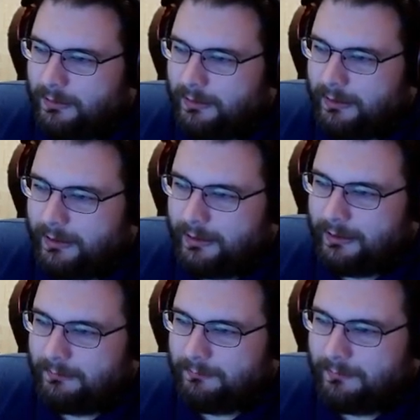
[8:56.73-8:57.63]

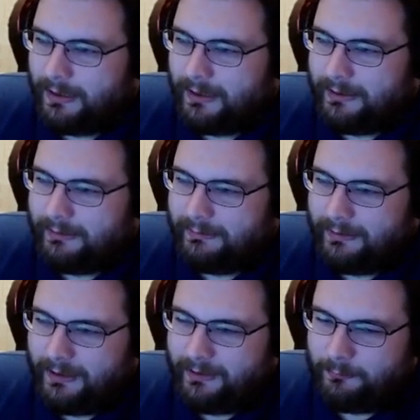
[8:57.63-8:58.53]
And my
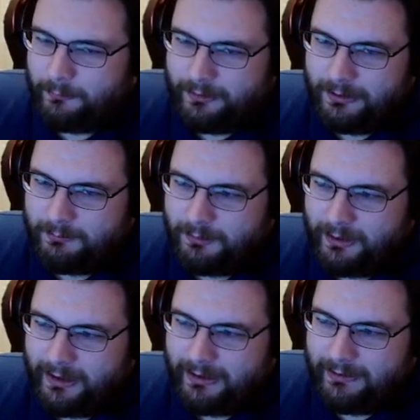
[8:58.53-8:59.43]
last one, number
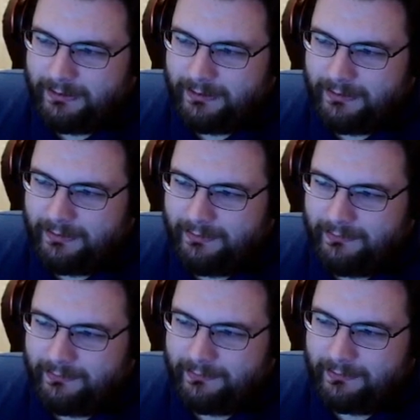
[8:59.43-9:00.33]
8,
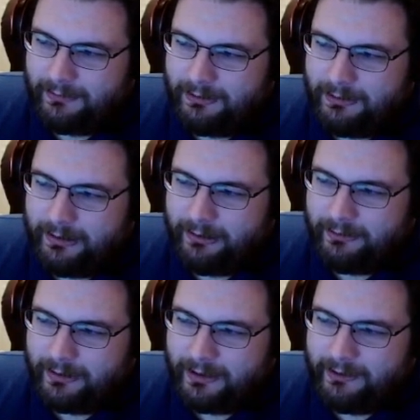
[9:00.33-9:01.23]
is clear
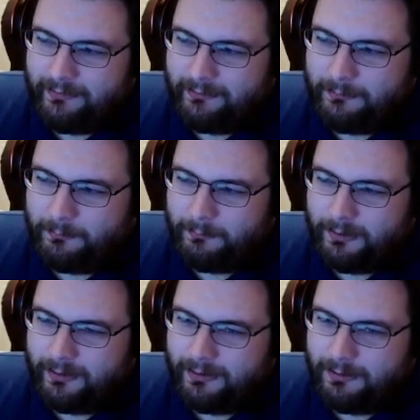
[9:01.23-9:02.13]
dice
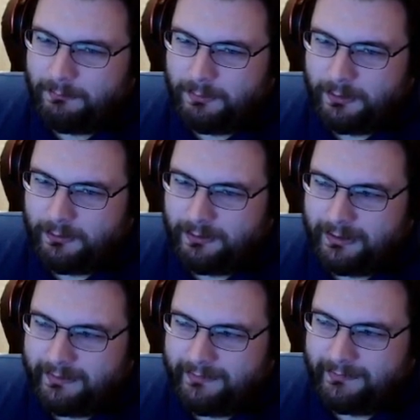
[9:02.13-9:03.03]
with
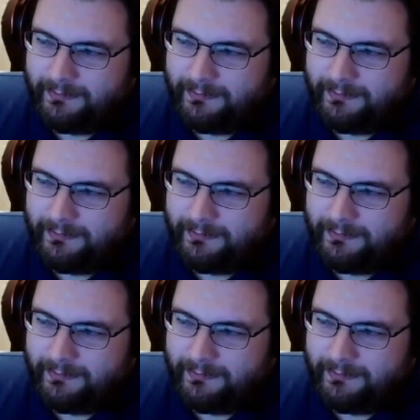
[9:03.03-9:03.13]
impurities.